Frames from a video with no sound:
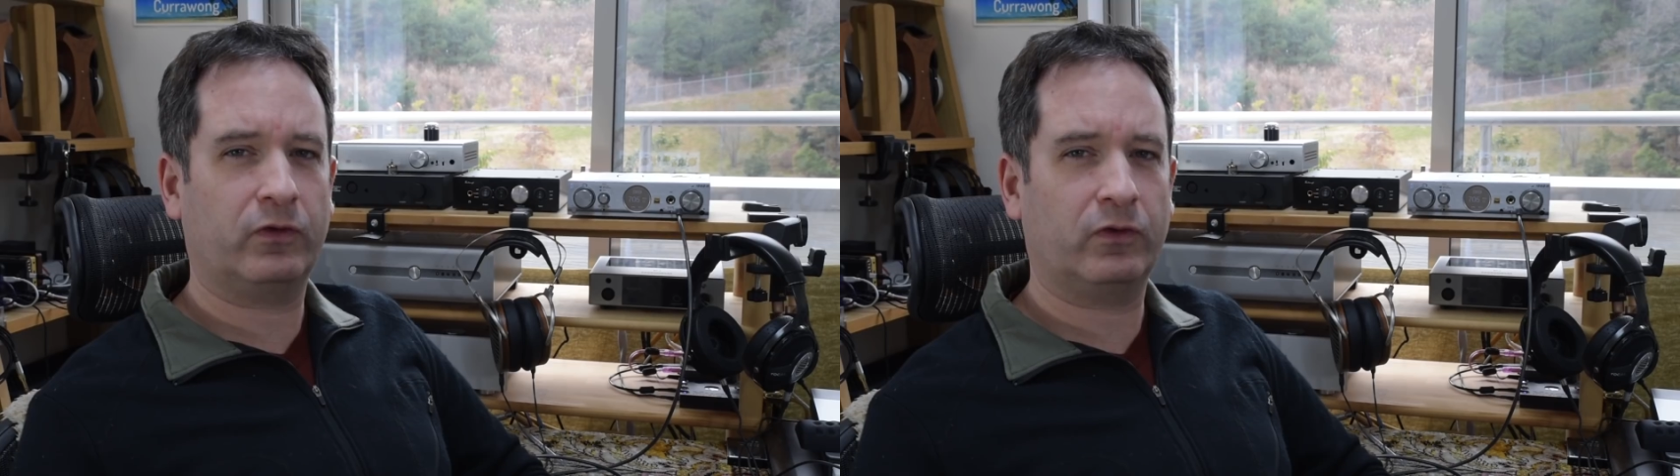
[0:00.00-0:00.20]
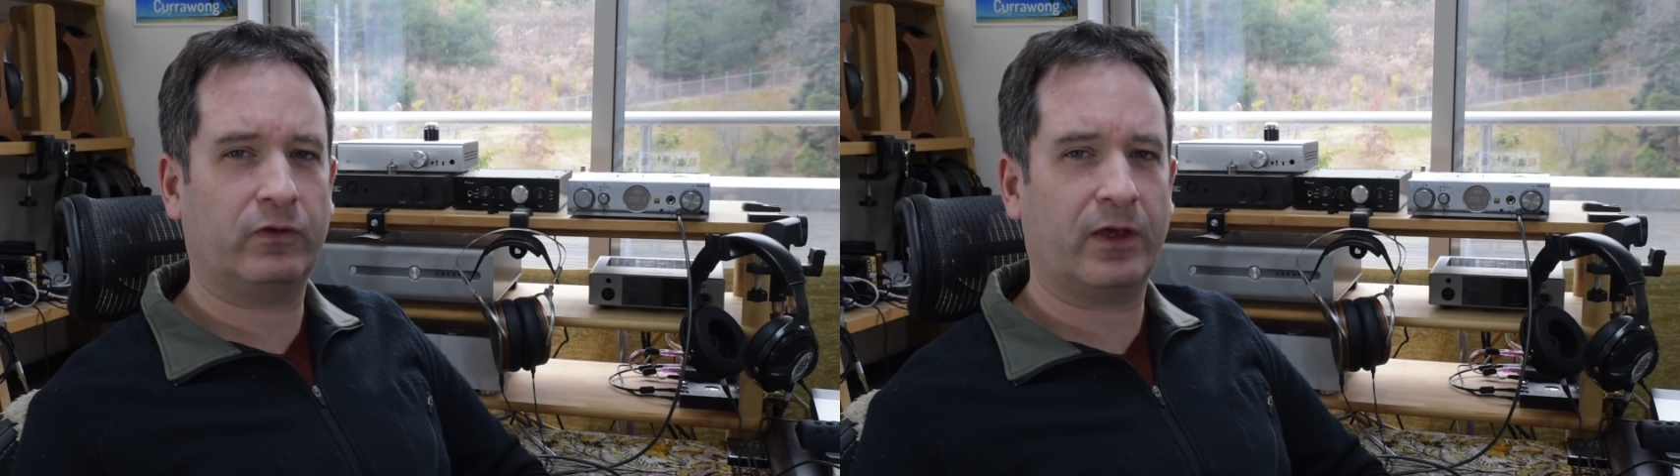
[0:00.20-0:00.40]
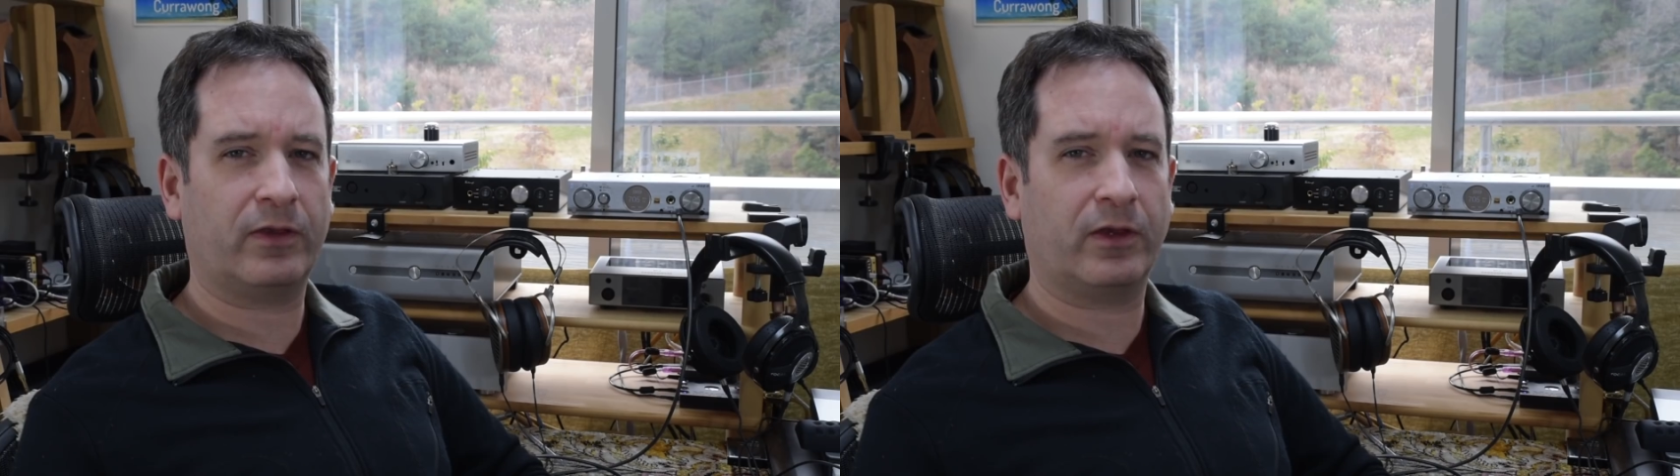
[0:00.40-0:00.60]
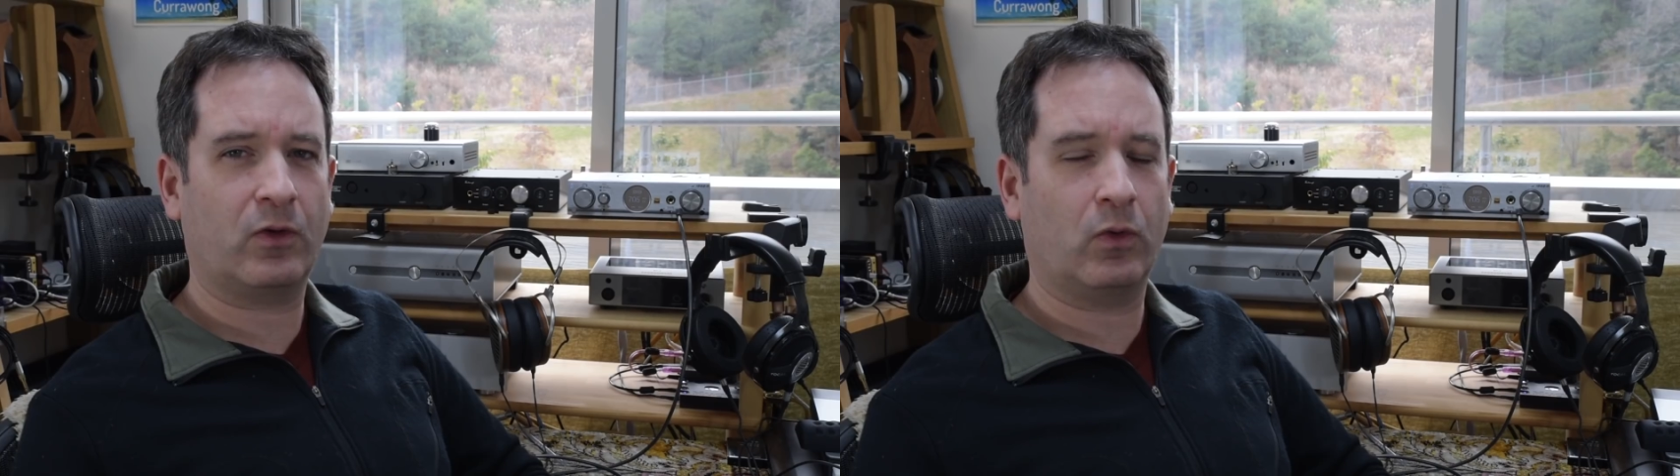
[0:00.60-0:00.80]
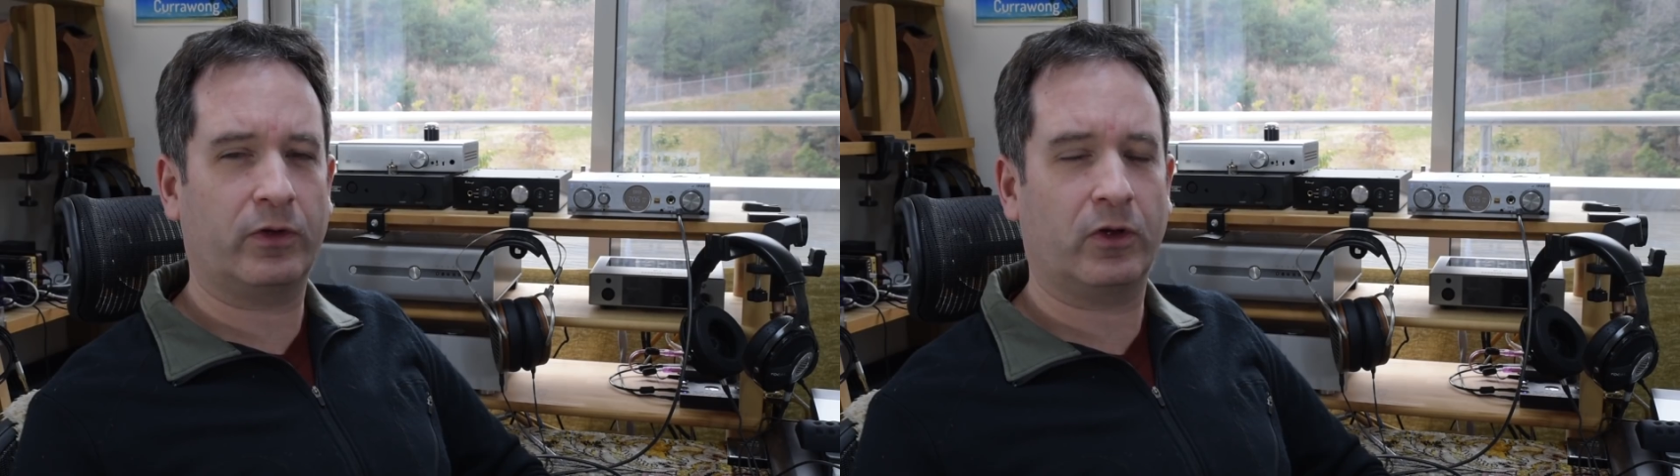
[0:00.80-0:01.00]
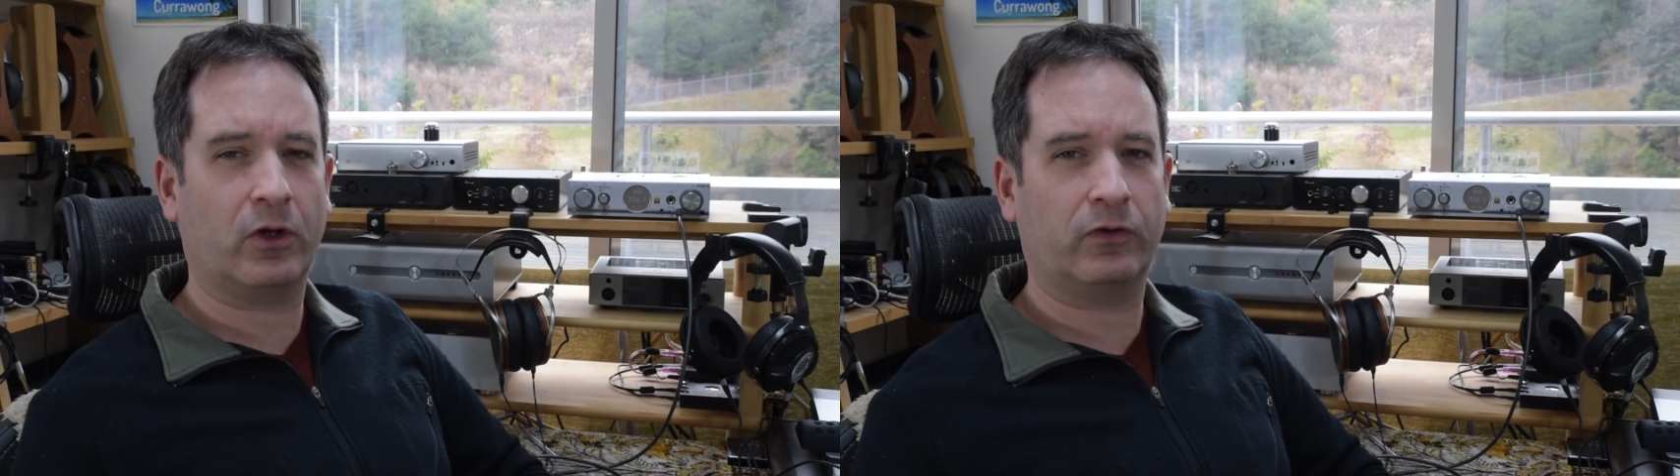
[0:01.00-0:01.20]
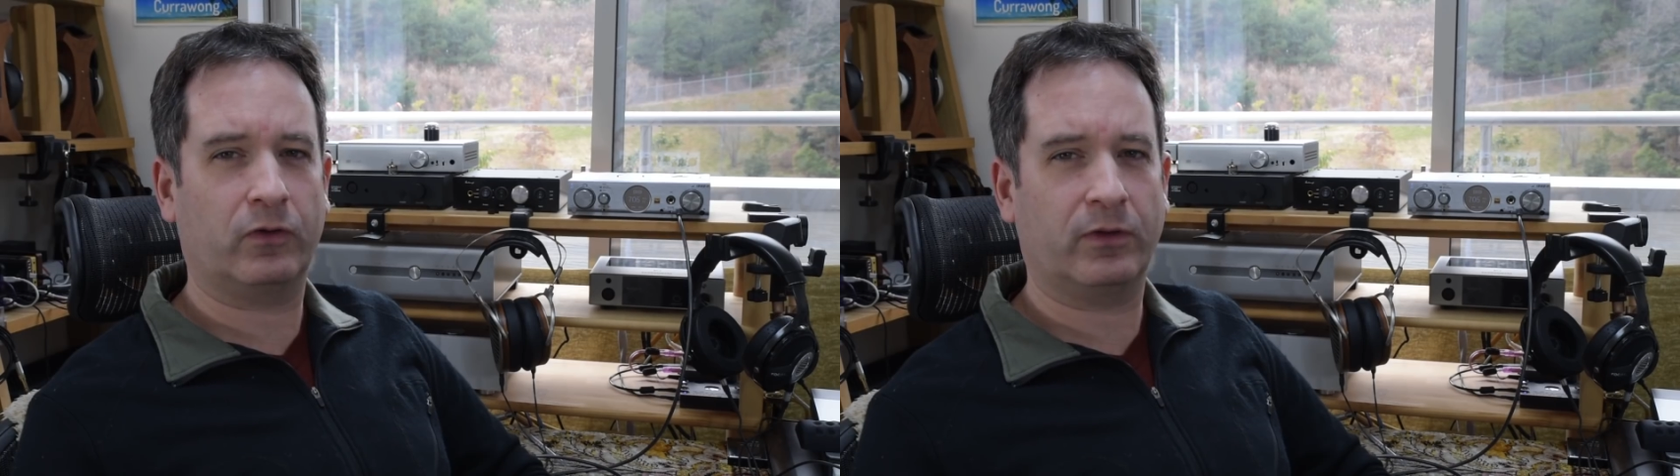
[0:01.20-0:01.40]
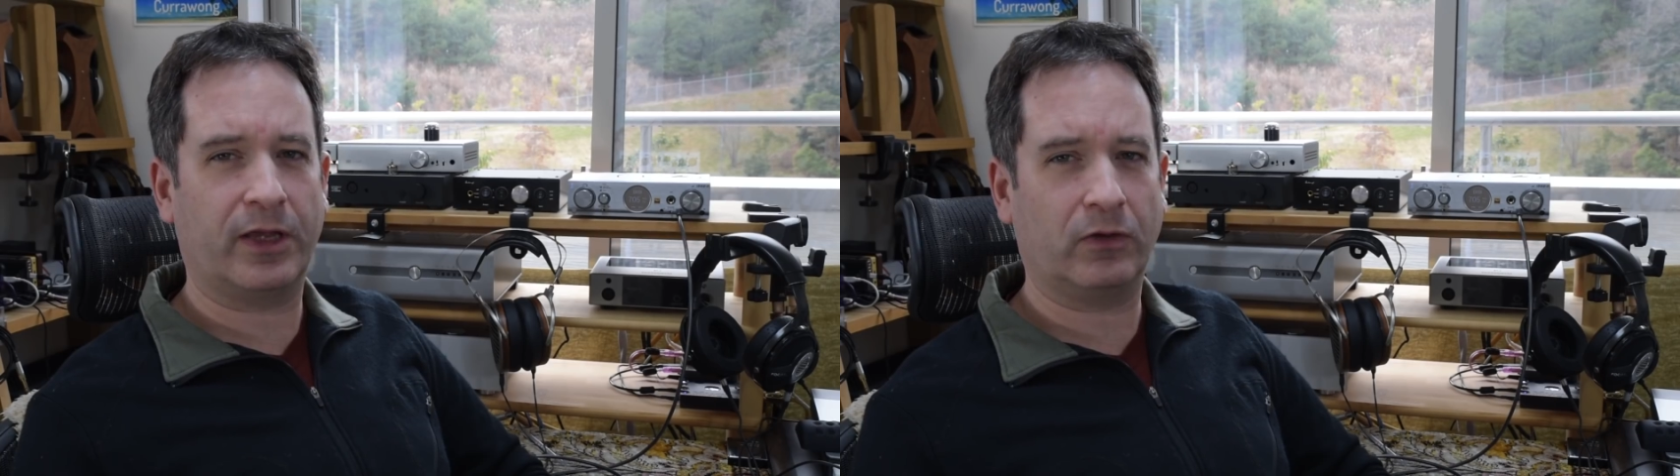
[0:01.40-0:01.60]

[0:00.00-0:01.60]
to say the Chord Hugo 2 and